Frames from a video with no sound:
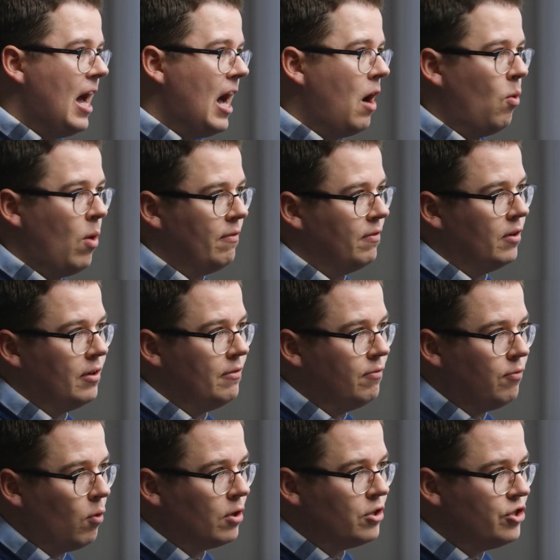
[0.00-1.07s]
However,
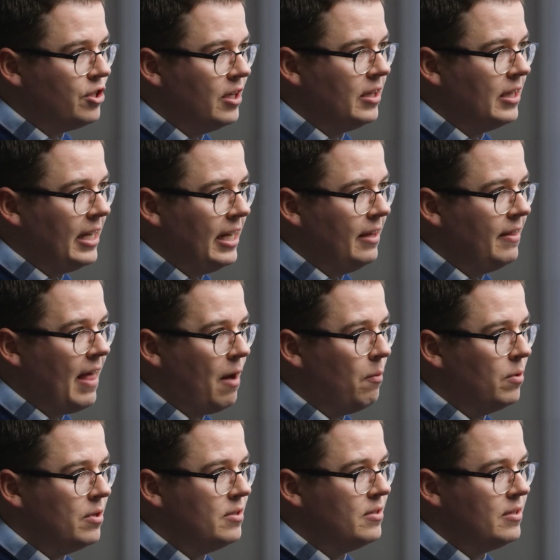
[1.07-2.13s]
unfortunately,
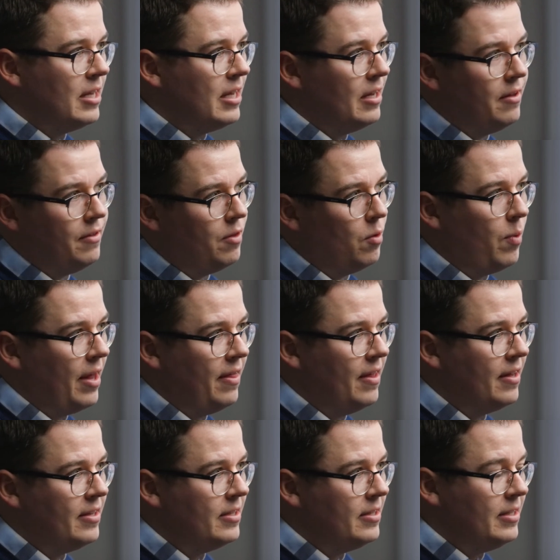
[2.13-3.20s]
that was the way that